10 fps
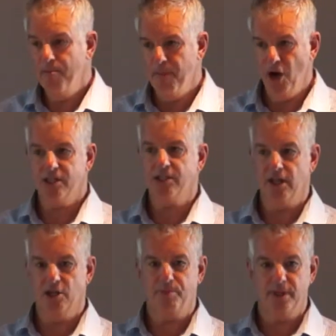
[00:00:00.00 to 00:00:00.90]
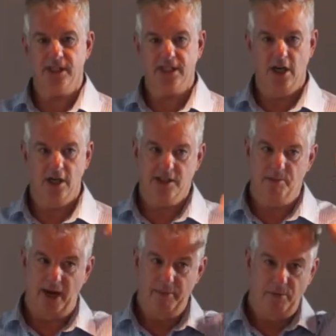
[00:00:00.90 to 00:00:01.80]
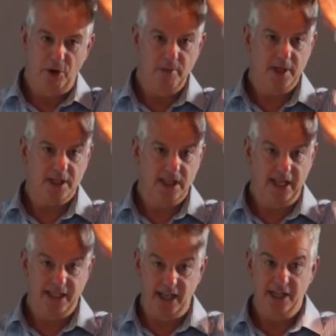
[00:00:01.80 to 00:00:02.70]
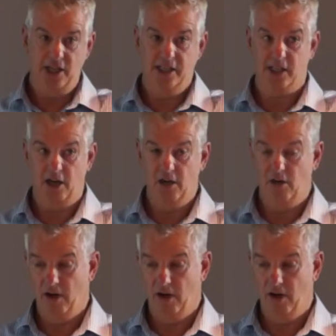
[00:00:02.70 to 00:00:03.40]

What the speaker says: Most of those business owners are baby boomers, and 10 years ago,